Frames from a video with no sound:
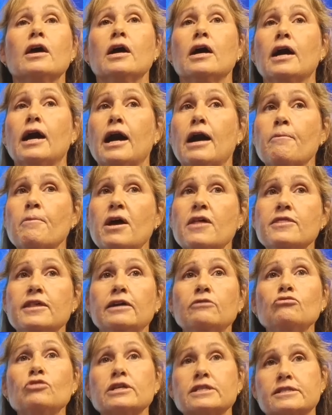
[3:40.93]
And
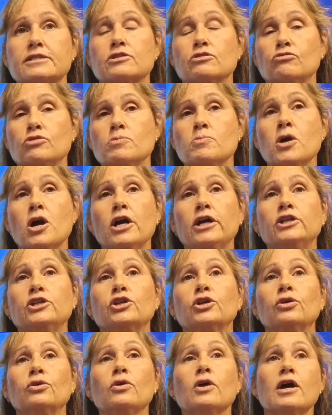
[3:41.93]
then just to remind
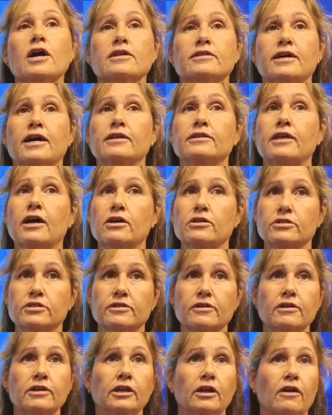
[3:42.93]
you that
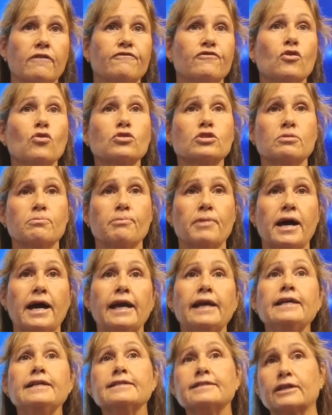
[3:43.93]
those 4
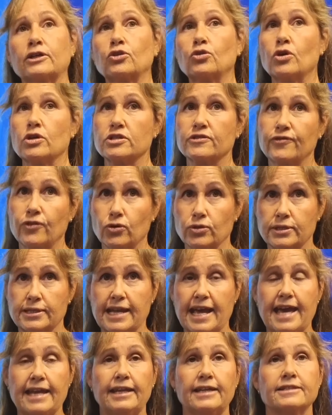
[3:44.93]
domains across 4
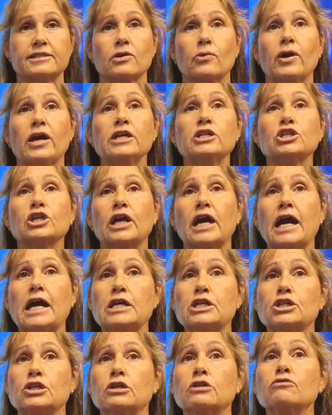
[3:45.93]
standards. So
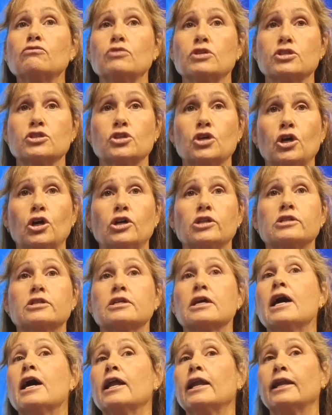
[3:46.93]
education,
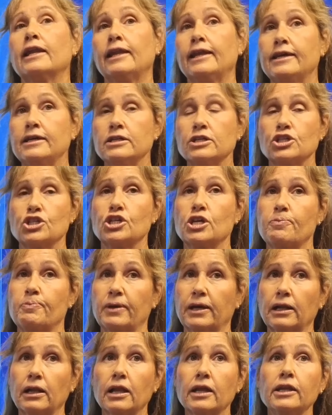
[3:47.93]
research, leadership
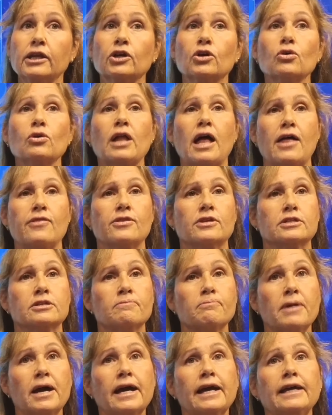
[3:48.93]
and clinical are the
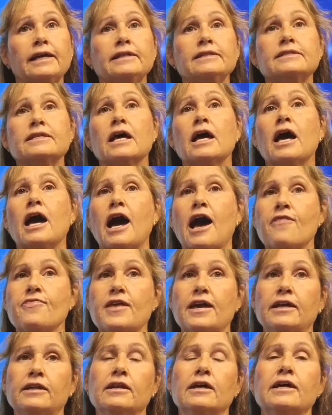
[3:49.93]
domains, and
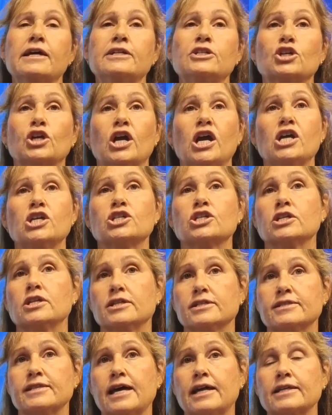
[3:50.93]
then education,
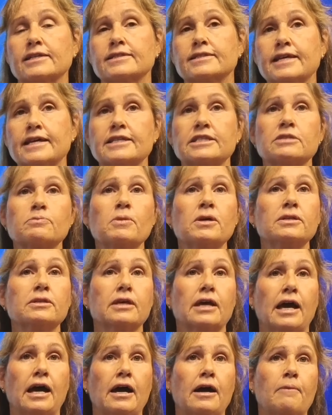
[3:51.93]
it's that assessment,
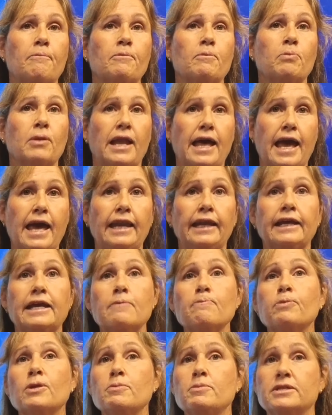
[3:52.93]
planning,
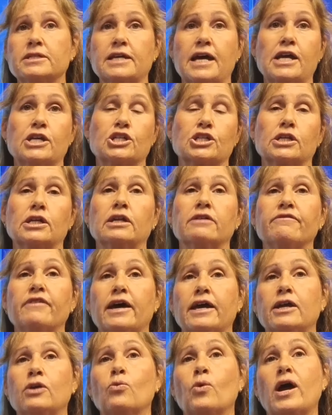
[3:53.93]
implementation and
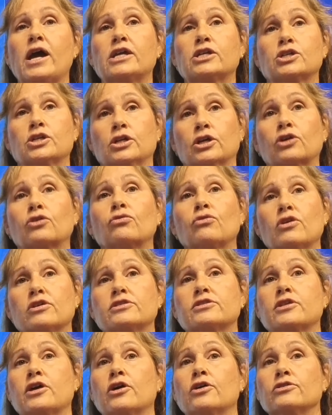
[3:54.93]
evaluation
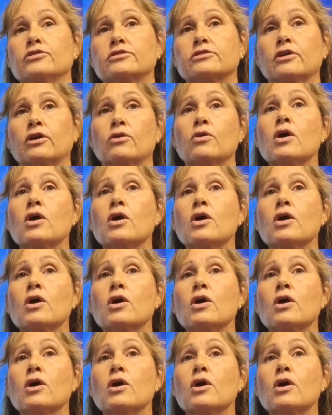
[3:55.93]
across those. So